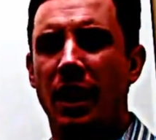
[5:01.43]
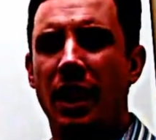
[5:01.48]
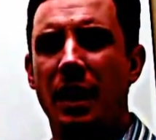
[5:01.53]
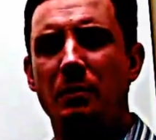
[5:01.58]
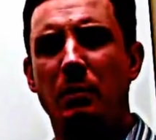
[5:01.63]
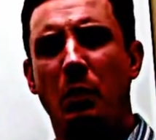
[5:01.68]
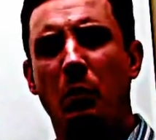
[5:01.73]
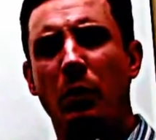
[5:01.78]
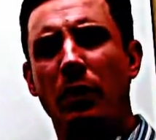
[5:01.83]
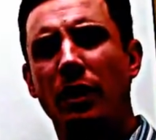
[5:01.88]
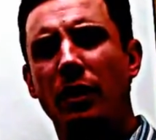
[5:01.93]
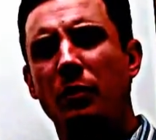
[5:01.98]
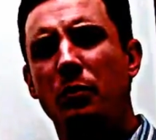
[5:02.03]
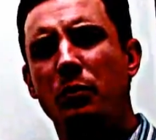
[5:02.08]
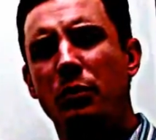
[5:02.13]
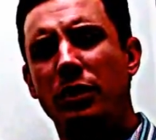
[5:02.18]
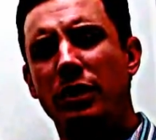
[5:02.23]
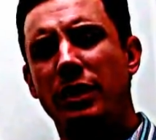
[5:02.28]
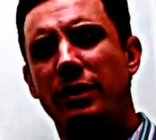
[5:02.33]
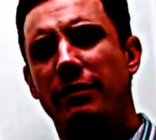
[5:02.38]
But where it
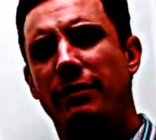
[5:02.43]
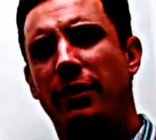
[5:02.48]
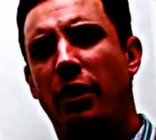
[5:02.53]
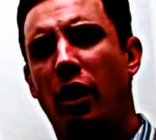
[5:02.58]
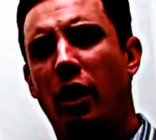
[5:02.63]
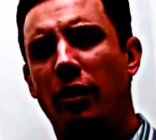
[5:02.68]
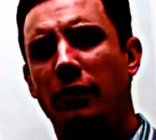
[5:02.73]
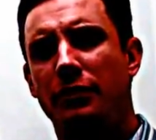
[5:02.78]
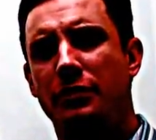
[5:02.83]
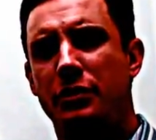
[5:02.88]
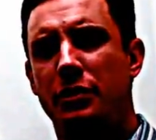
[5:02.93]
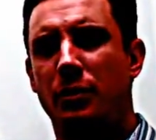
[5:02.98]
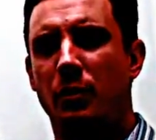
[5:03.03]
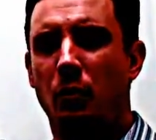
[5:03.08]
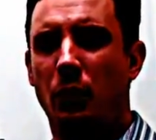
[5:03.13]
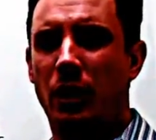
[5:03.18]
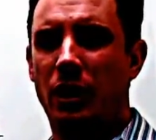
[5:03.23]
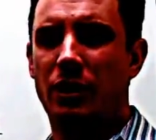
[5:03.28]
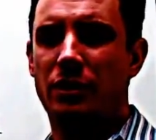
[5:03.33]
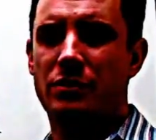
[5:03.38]
really evolved to, and
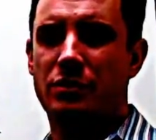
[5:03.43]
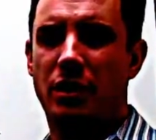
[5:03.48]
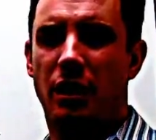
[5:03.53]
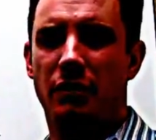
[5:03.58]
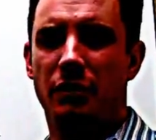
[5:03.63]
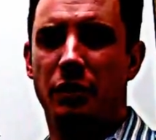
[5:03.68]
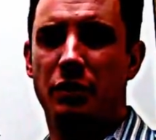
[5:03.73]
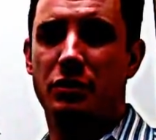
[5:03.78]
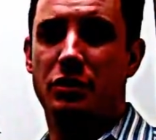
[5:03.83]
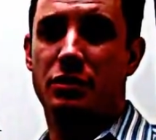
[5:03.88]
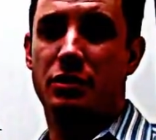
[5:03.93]
where software as a